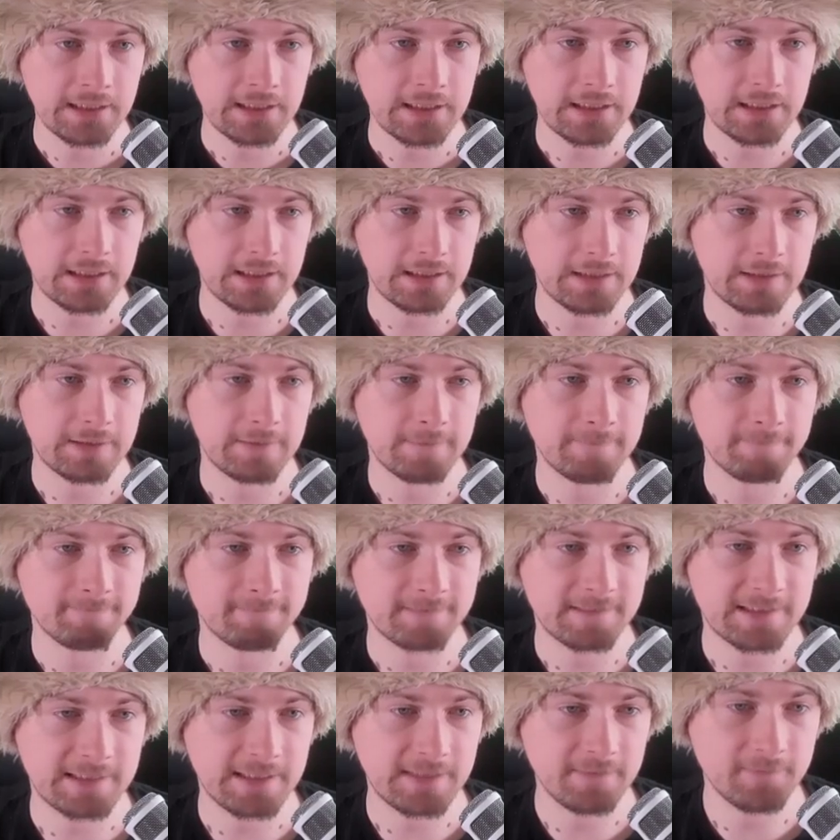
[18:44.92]
Um,
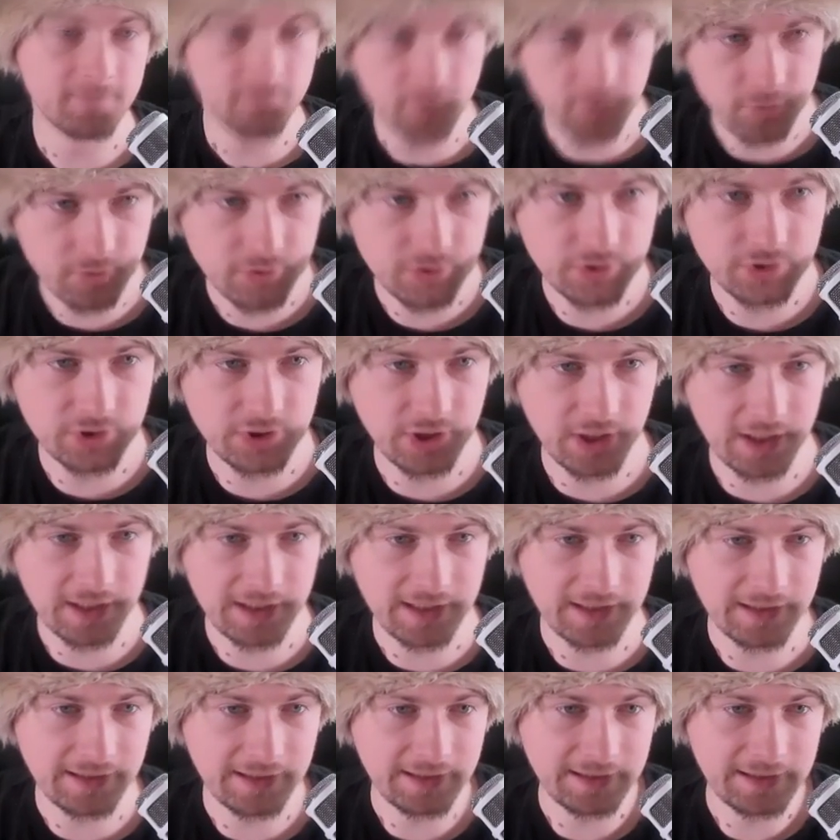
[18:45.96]
same for
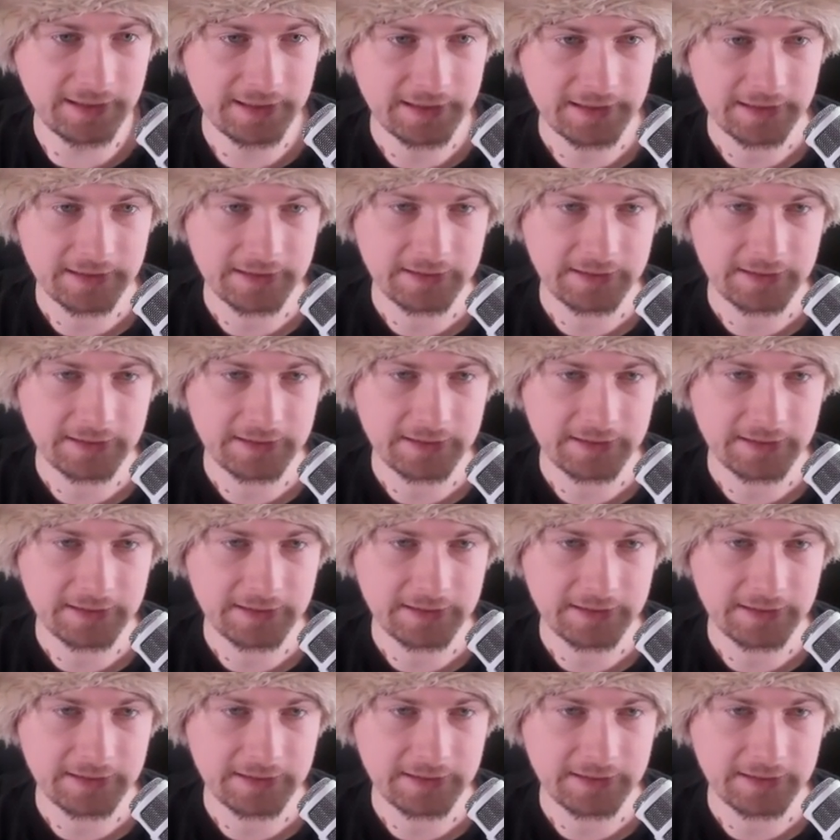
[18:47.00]
Chagatai,